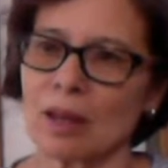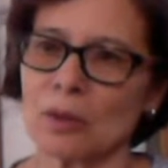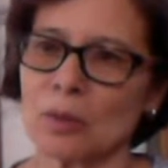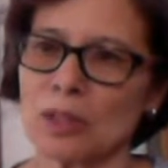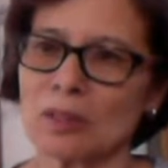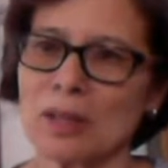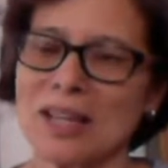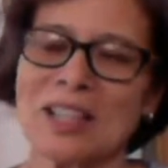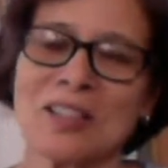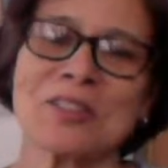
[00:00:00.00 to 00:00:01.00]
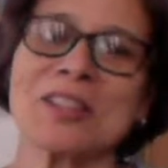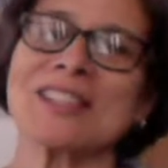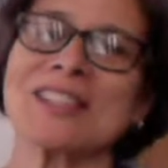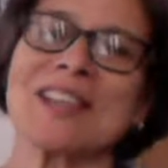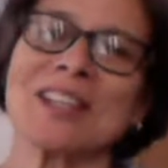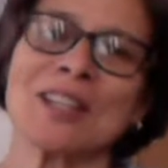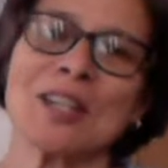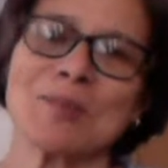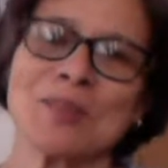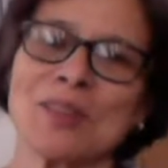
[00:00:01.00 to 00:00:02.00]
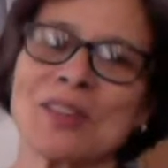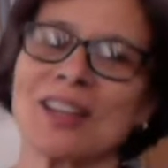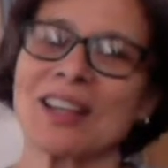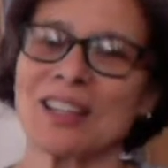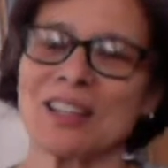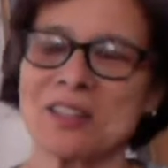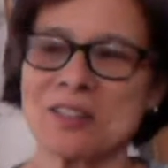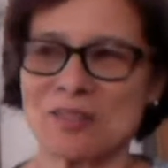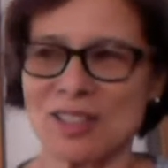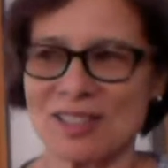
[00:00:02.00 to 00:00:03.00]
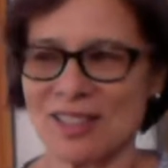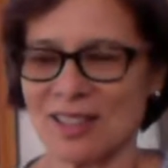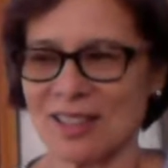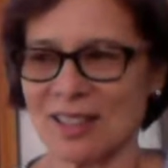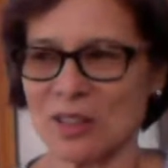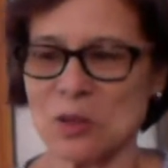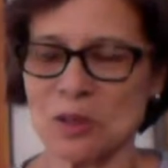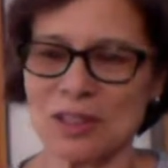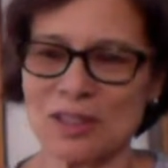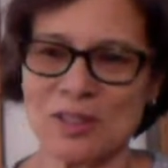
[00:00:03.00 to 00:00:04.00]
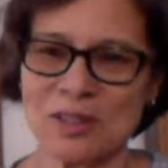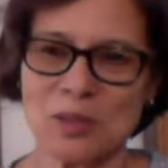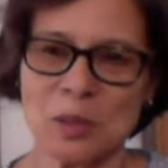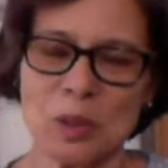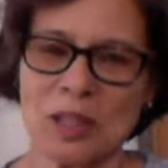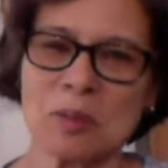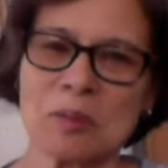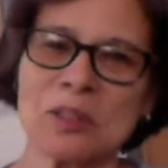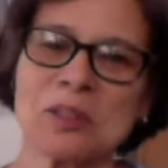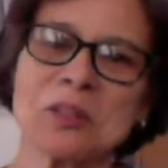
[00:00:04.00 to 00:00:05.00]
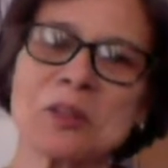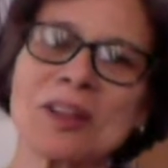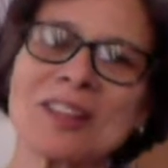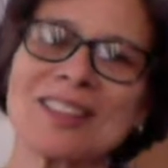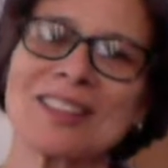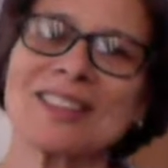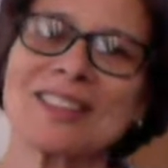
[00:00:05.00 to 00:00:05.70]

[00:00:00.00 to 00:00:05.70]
we're right now trying to set it up so that I can go visit the chorus when I'm in New York and